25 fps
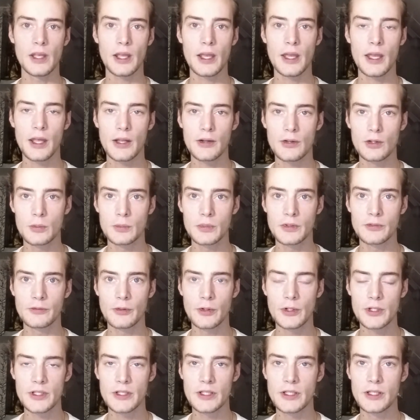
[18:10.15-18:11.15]
And number
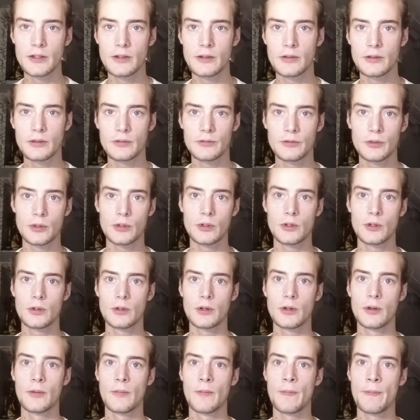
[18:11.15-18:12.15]
14,
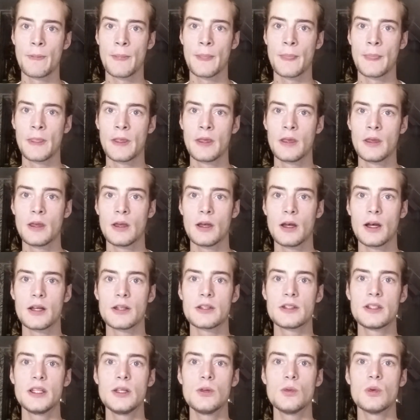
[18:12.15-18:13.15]
footnote,
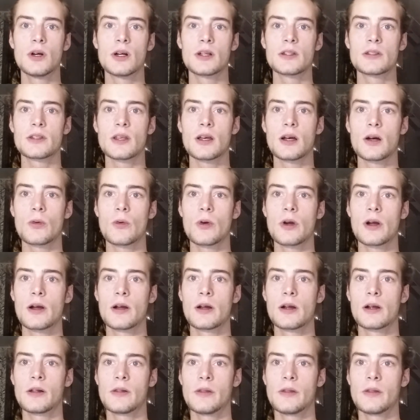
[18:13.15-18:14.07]
Adivasava,